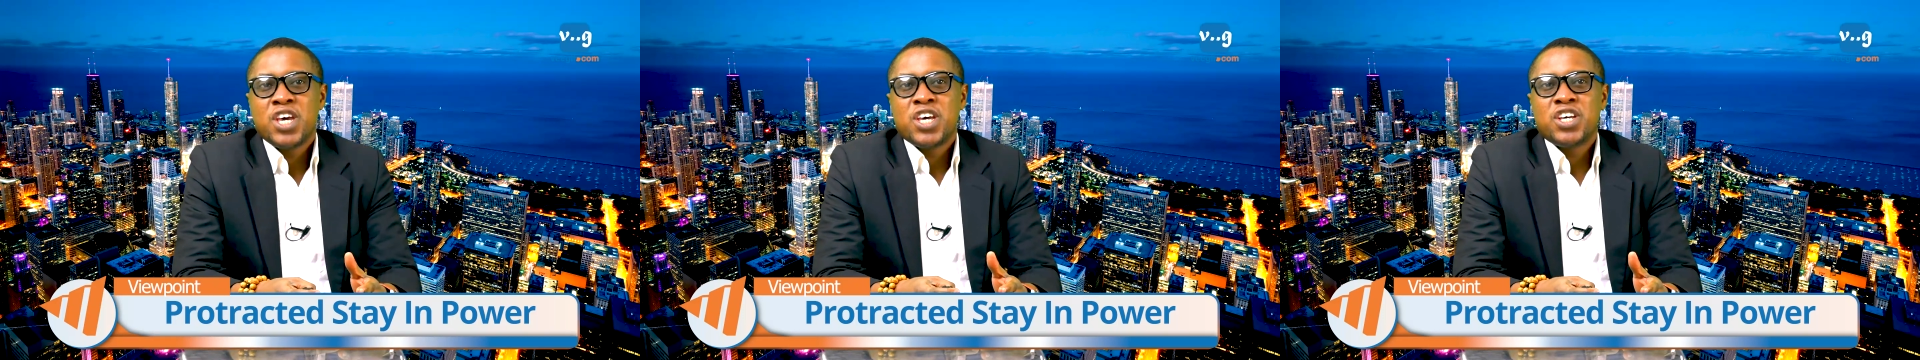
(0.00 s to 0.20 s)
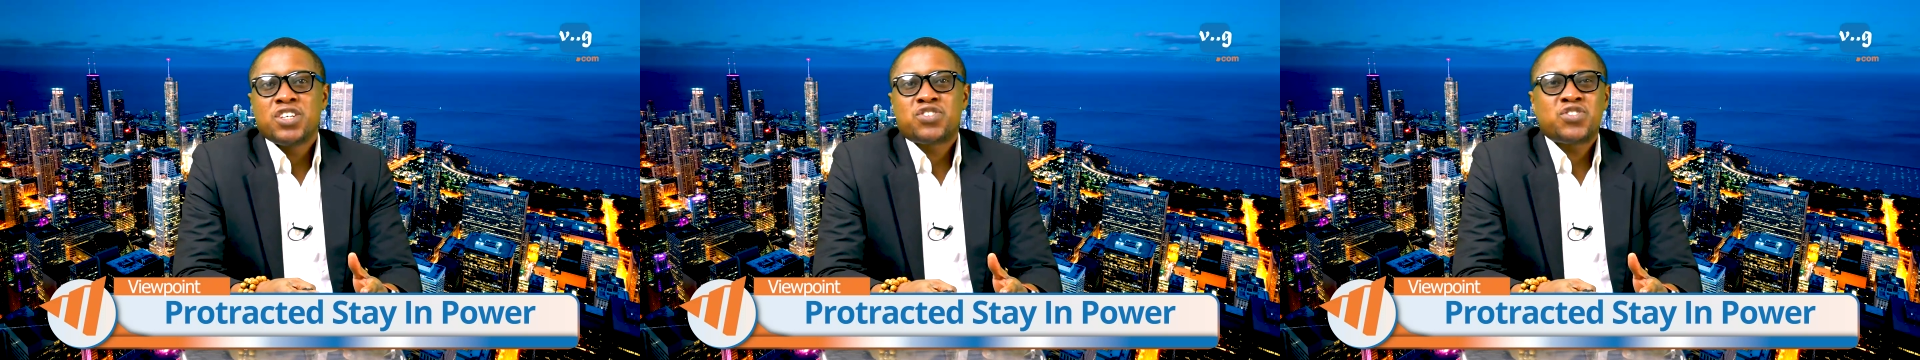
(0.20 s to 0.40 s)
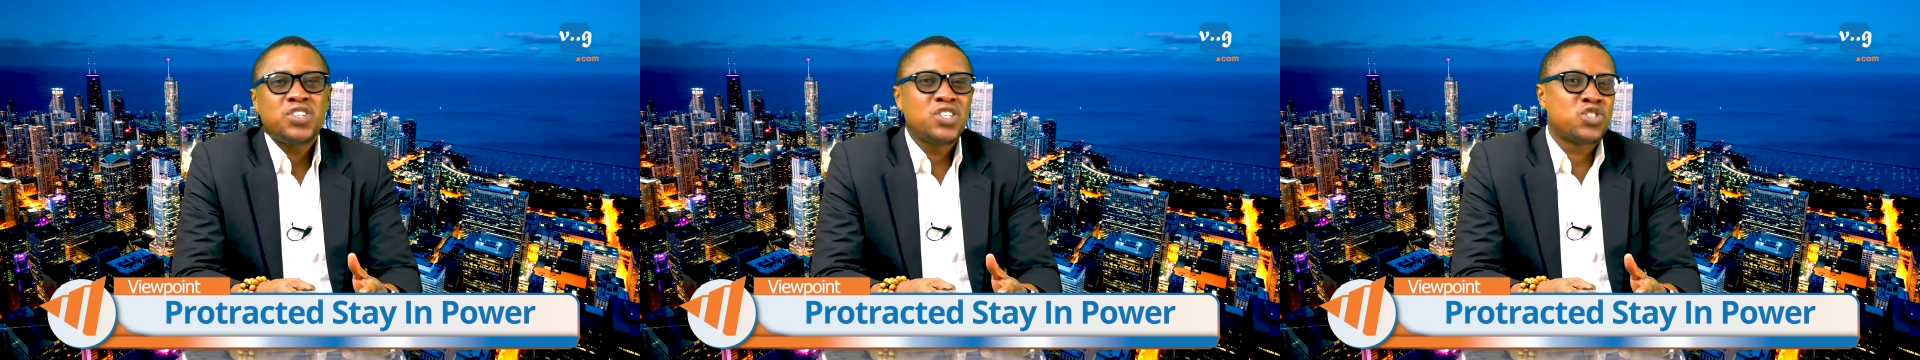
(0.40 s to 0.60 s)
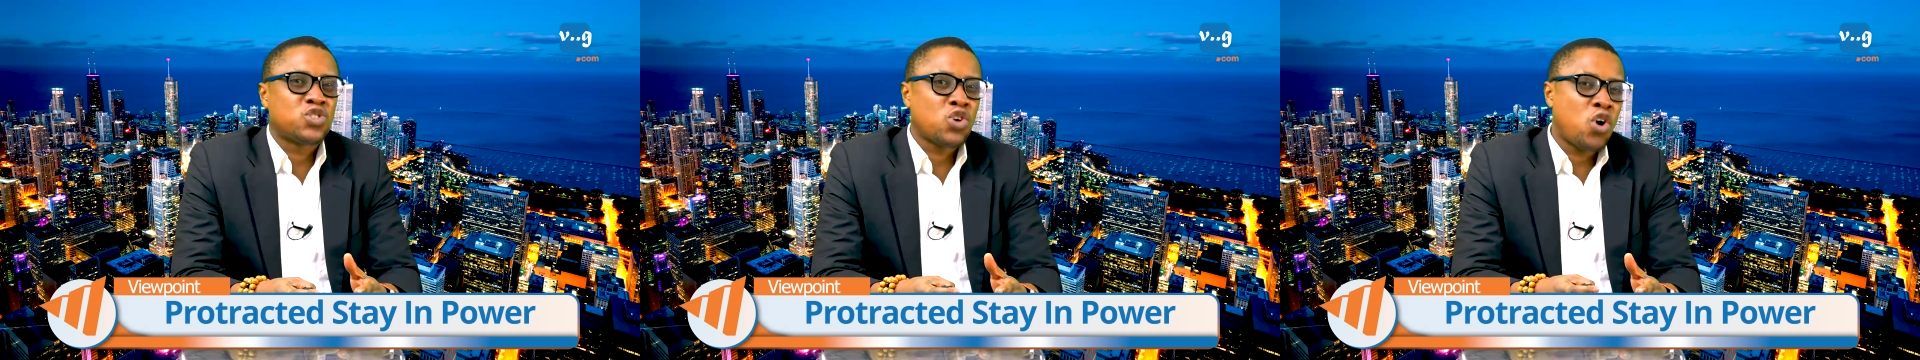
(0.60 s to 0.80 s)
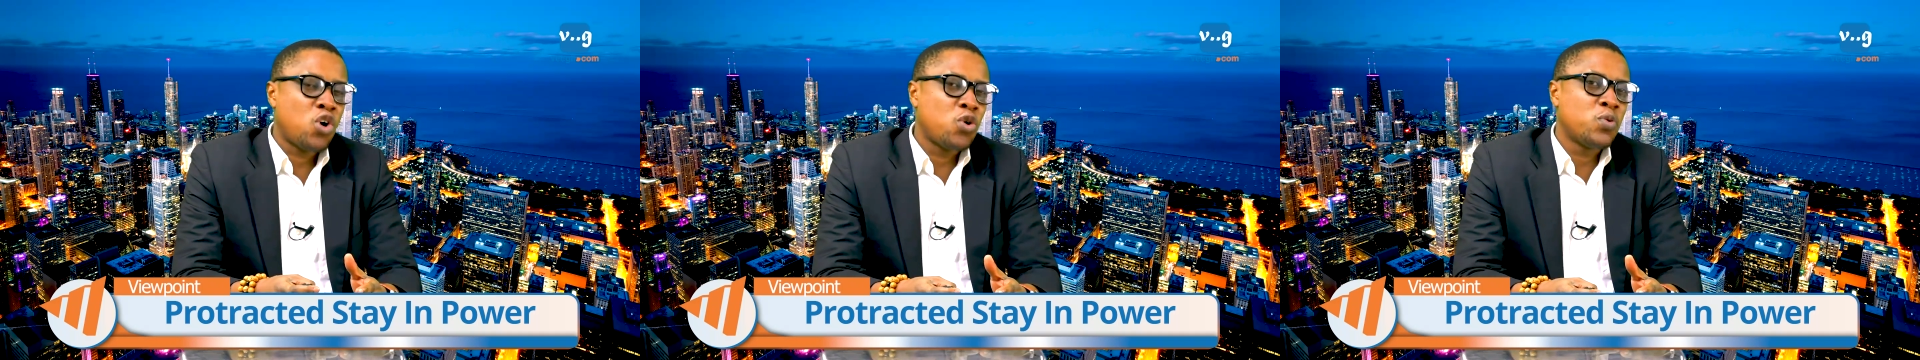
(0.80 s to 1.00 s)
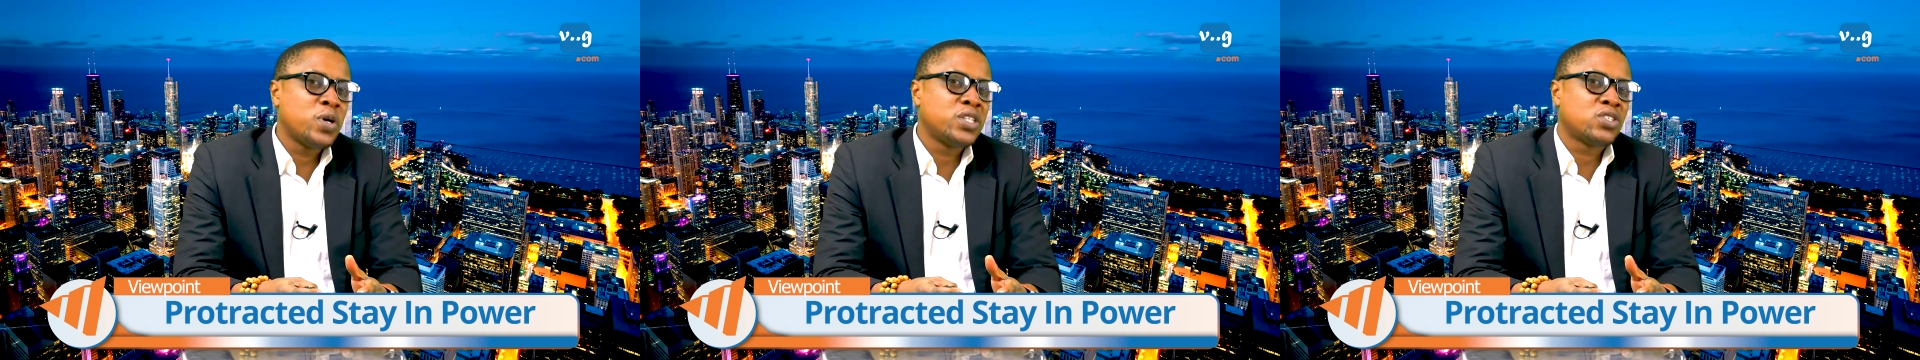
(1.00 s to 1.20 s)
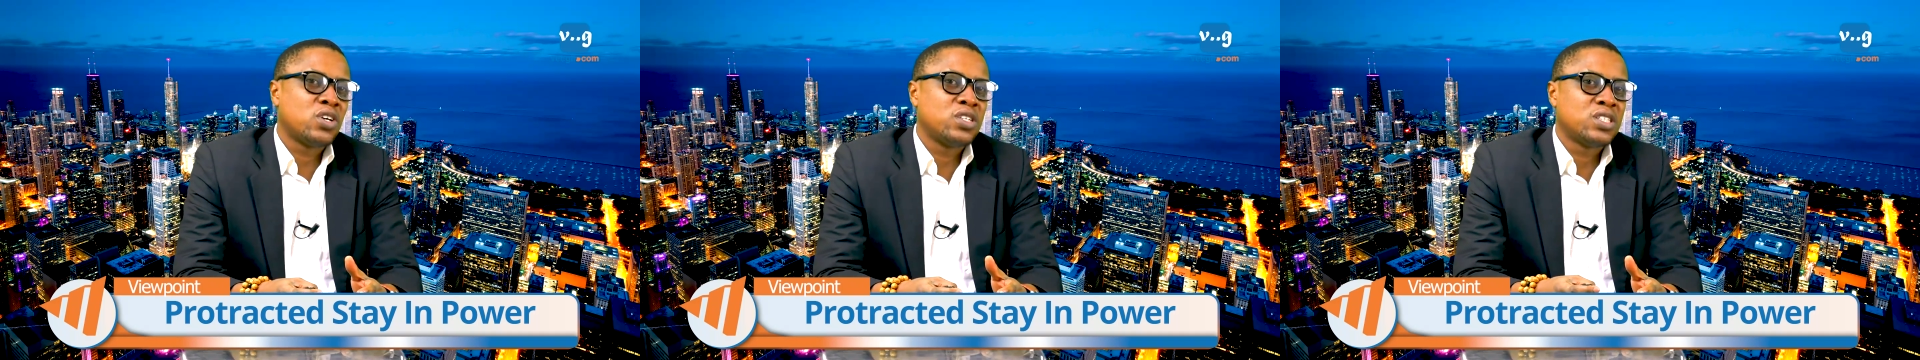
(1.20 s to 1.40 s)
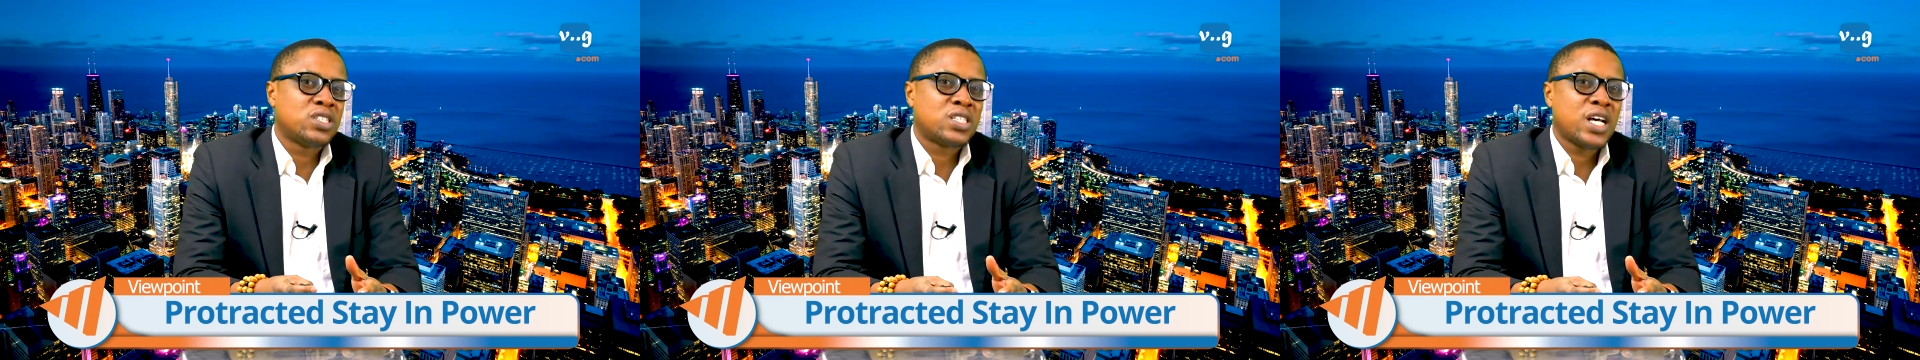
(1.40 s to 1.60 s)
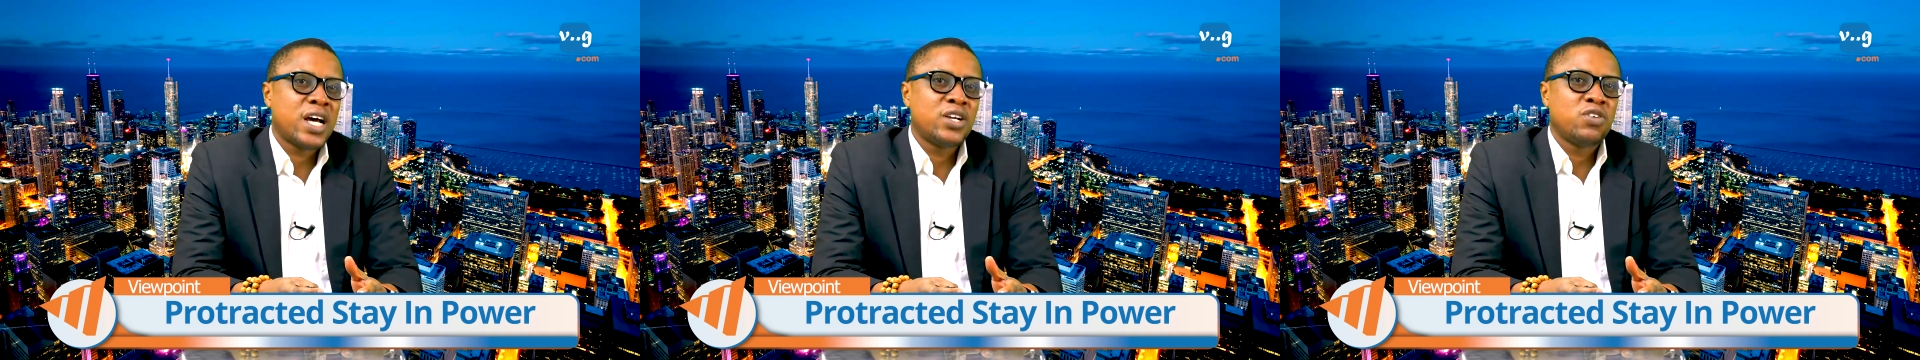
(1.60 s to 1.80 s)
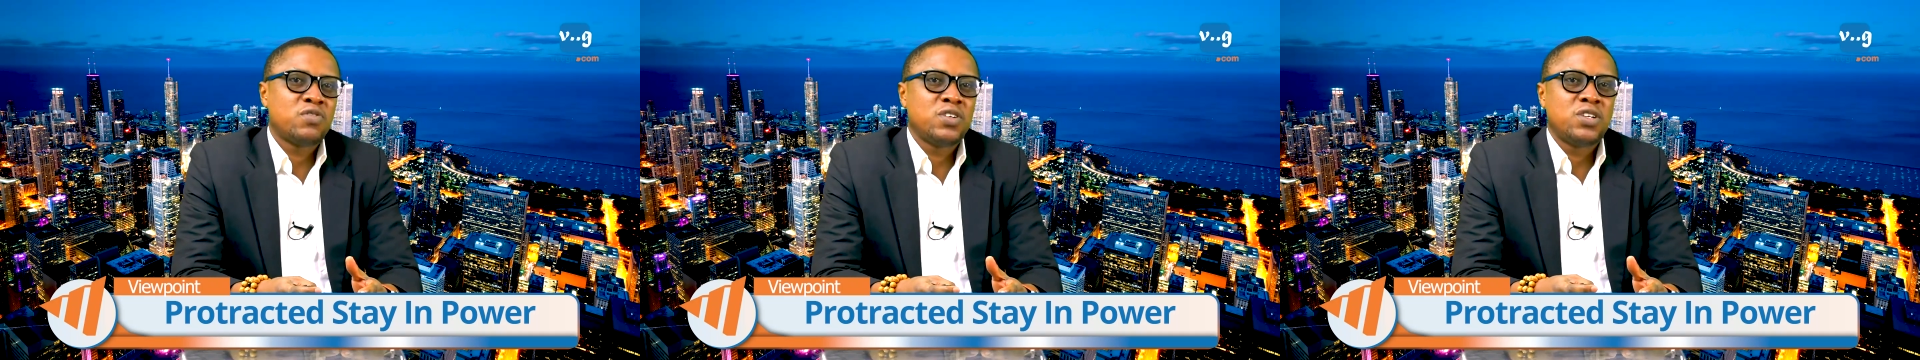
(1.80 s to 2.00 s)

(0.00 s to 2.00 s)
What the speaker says: History is always on the side of